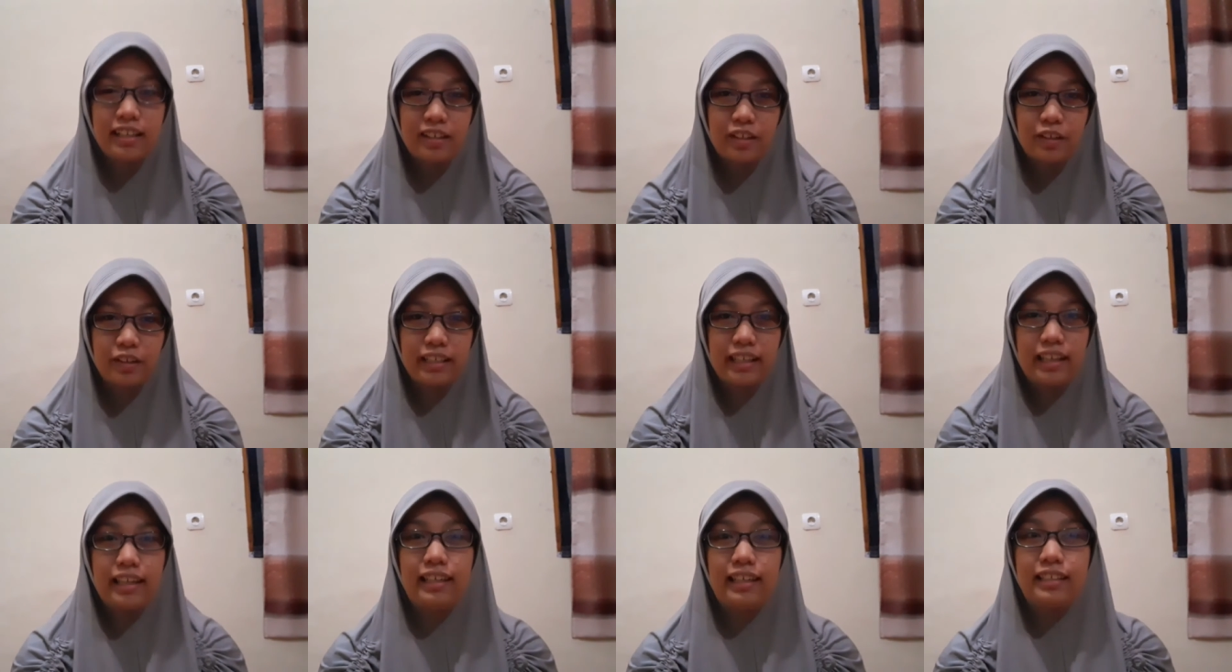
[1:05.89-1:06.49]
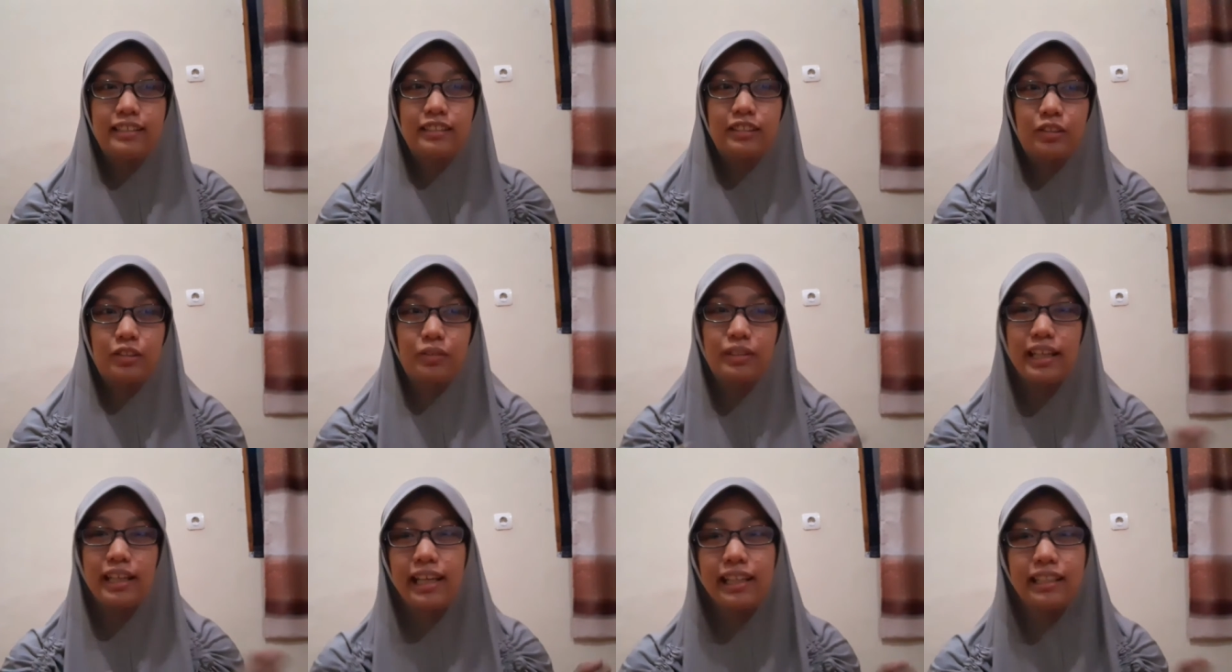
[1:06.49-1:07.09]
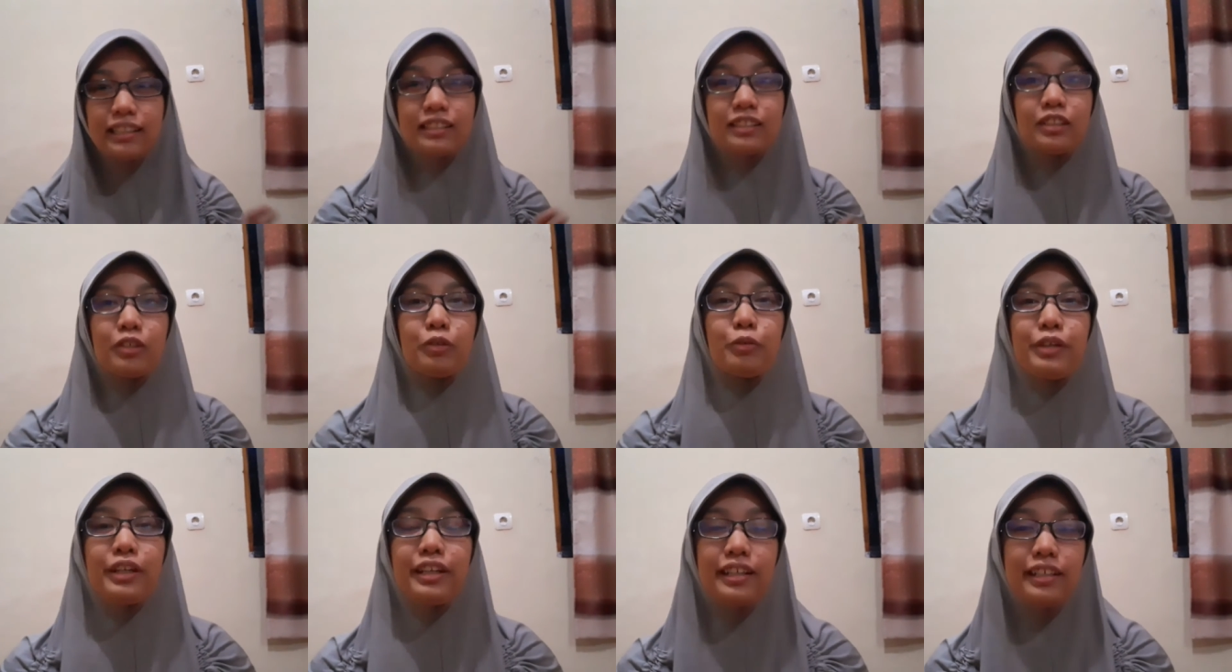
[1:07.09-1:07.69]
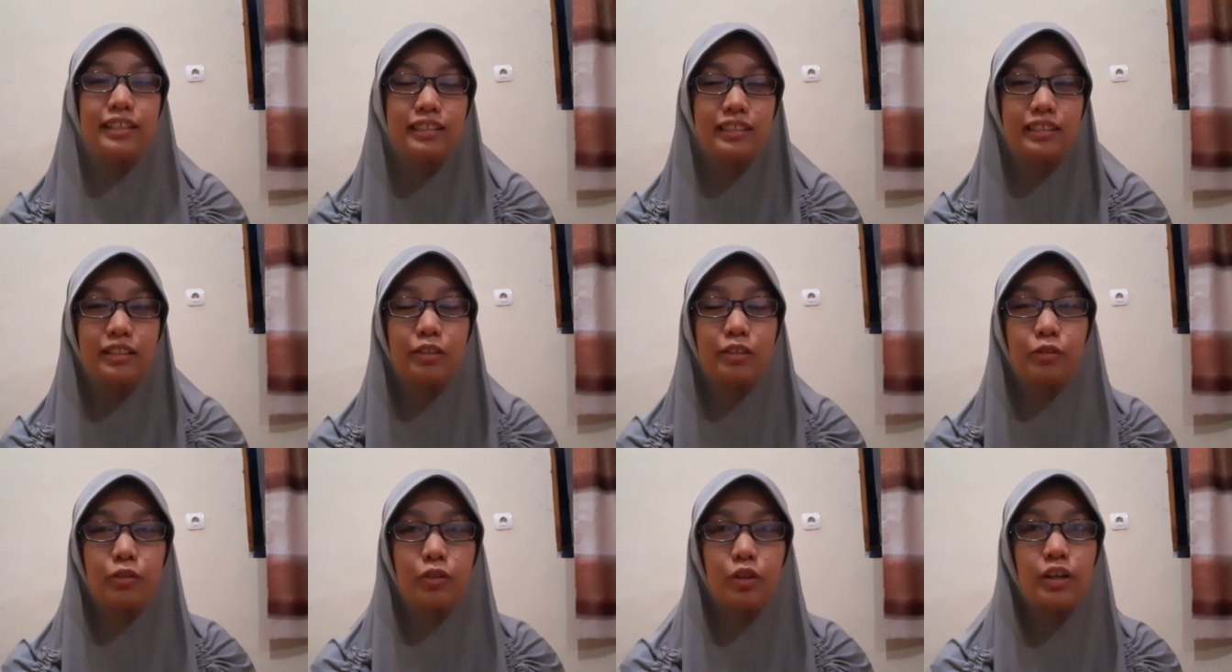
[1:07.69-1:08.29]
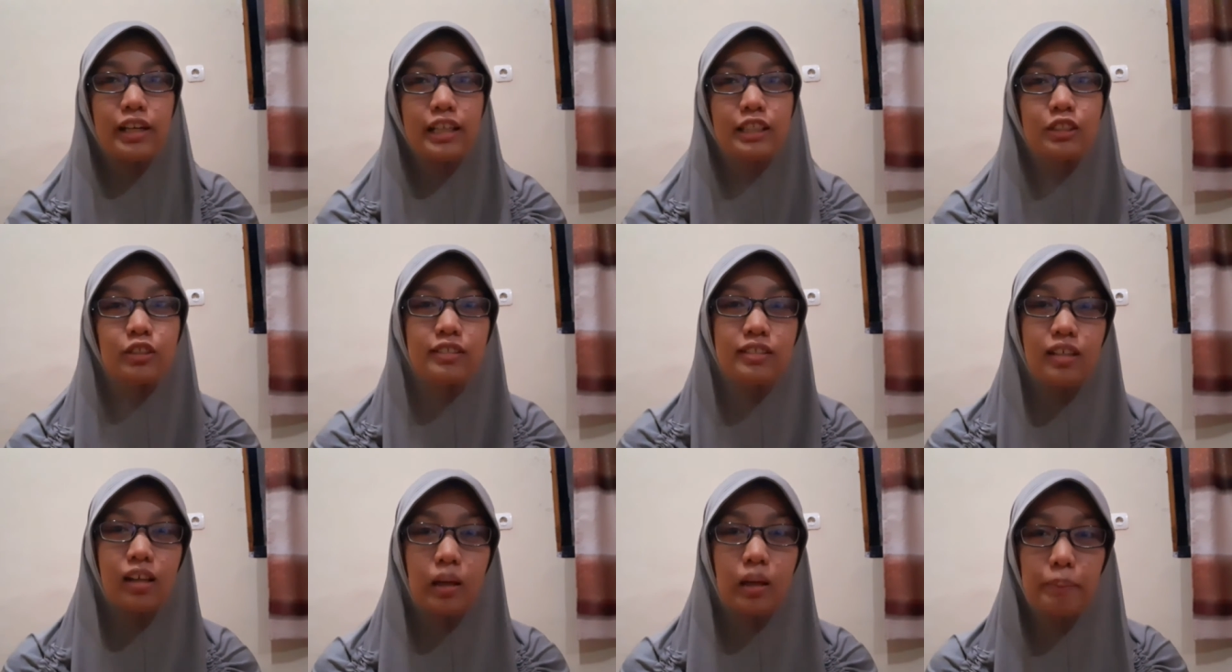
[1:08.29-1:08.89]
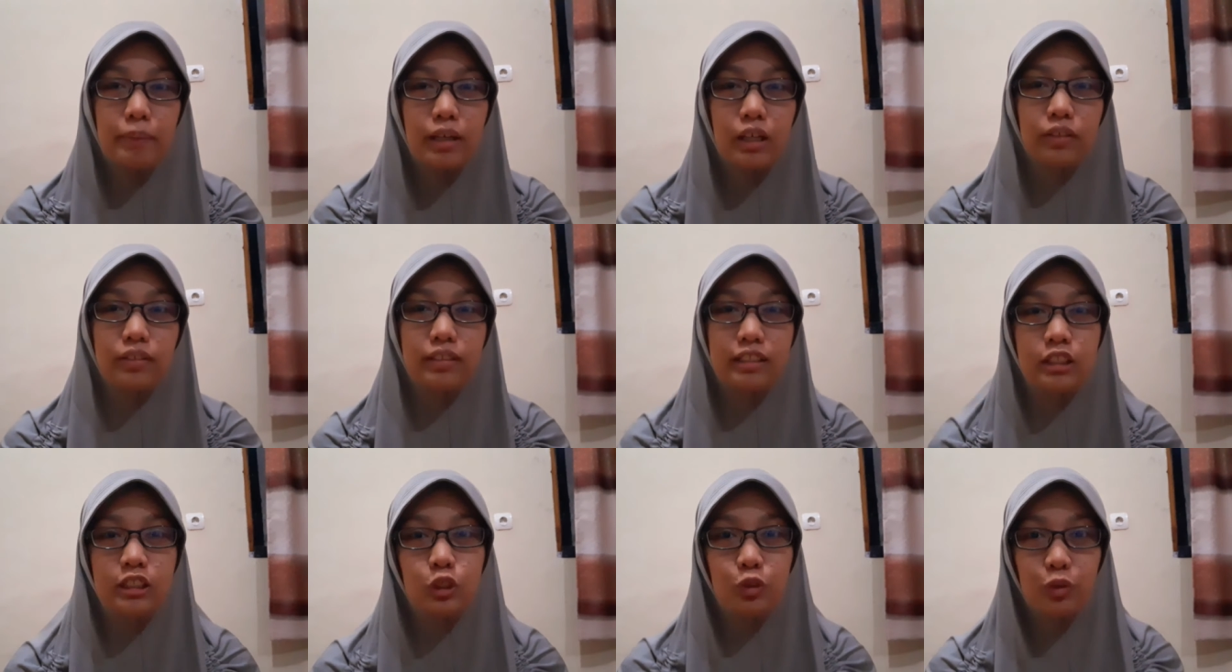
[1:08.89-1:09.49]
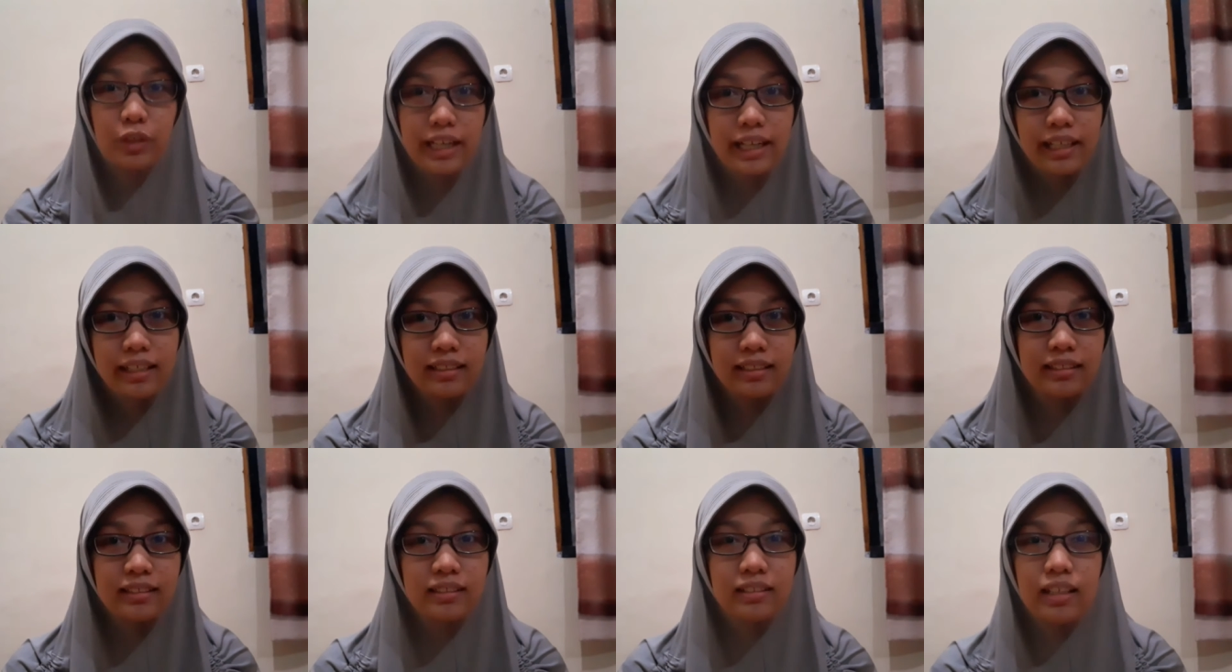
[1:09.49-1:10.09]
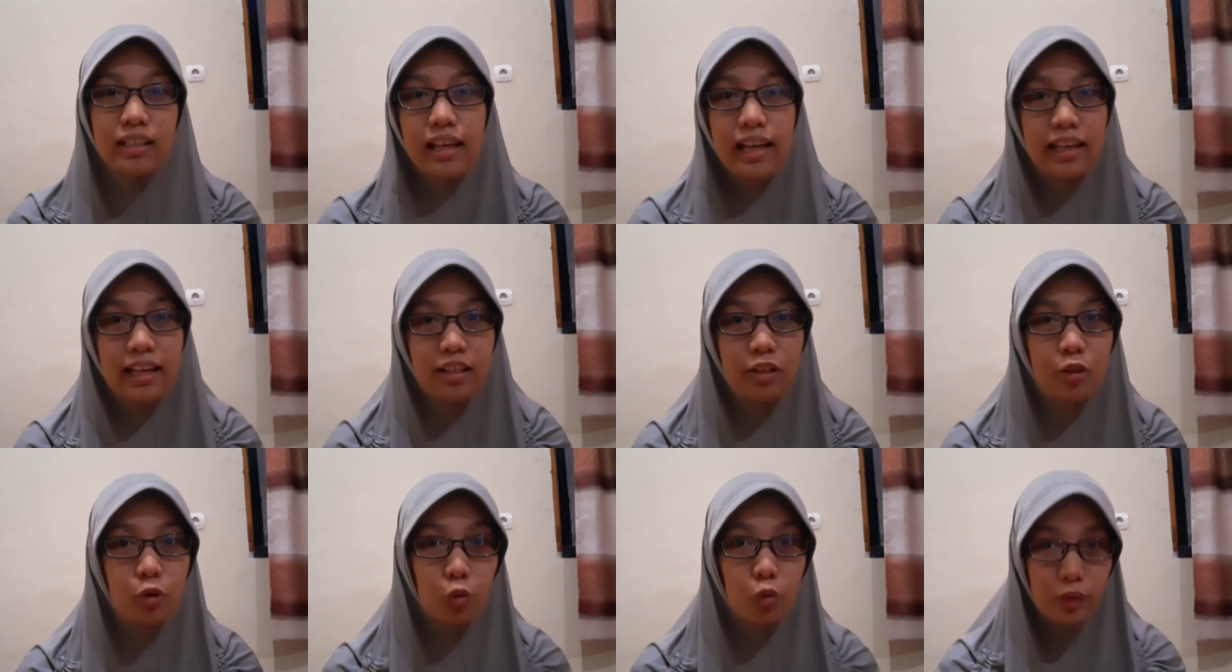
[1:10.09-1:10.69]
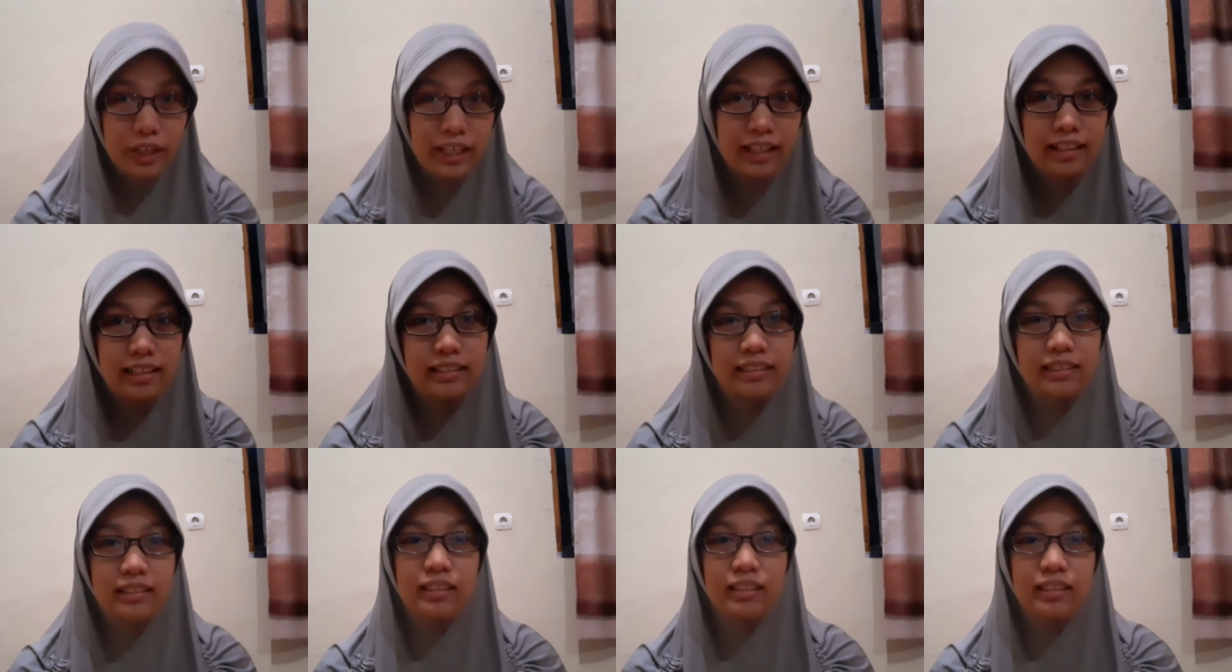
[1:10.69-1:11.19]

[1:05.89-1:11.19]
Okay, so next we're going to talk about the strengths and weakness.